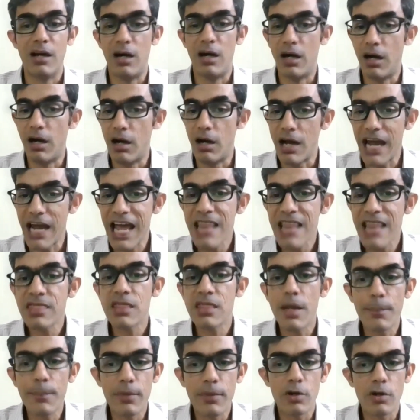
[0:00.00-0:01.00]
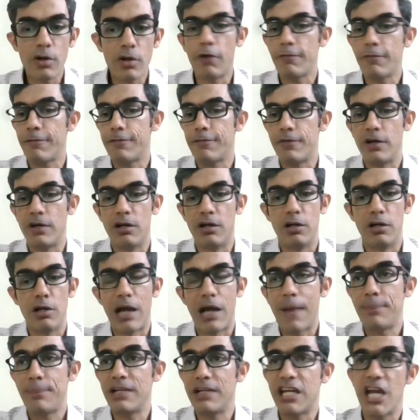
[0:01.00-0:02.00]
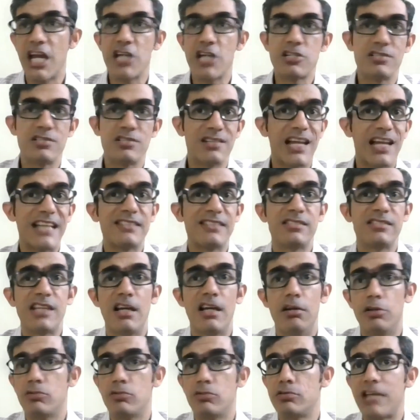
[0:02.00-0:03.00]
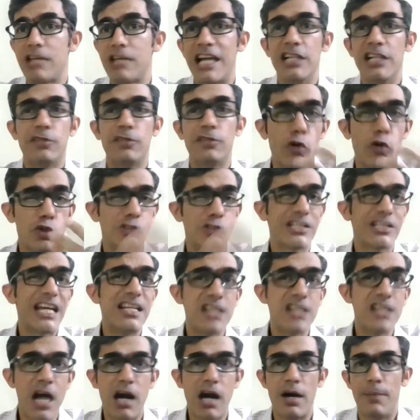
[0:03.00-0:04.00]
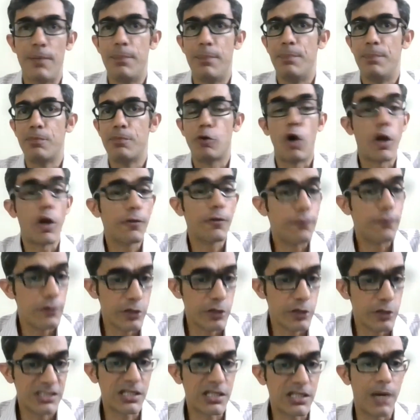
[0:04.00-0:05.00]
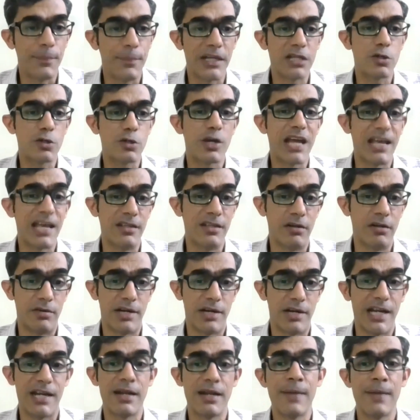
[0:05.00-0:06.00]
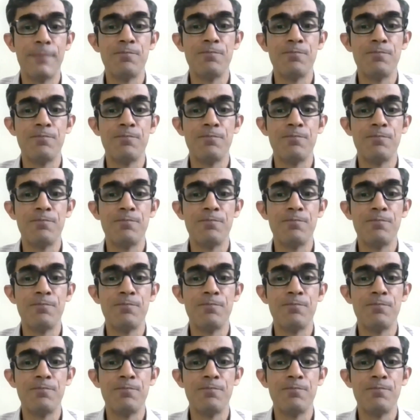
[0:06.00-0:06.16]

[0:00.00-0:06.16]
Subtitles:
n number of applications like Salesforce, GitHub, Confluence coming together, right?